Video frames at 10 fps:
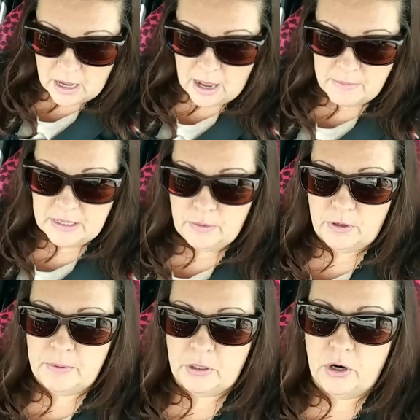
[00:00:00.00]
I mean, it
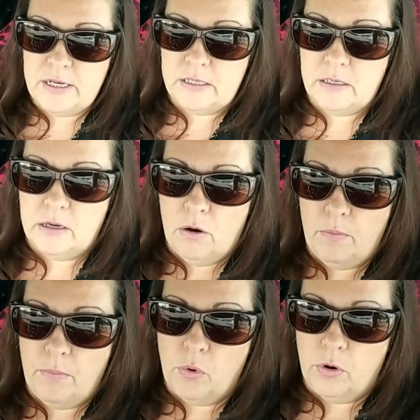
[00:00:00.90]
would have been crazy to go
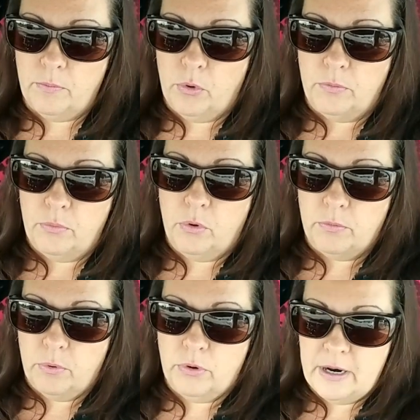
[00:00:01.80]
board
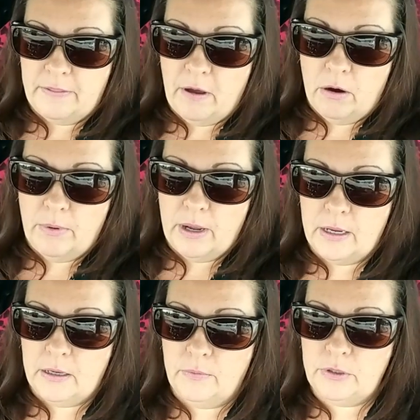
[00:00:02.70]
down the
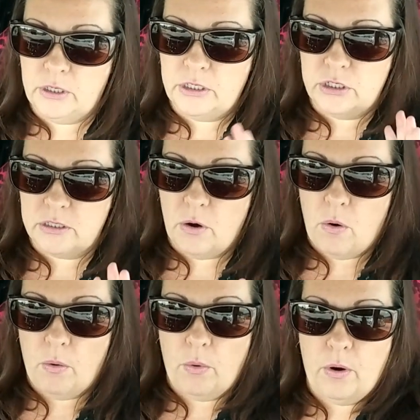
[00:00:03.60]
hallway when you could just go,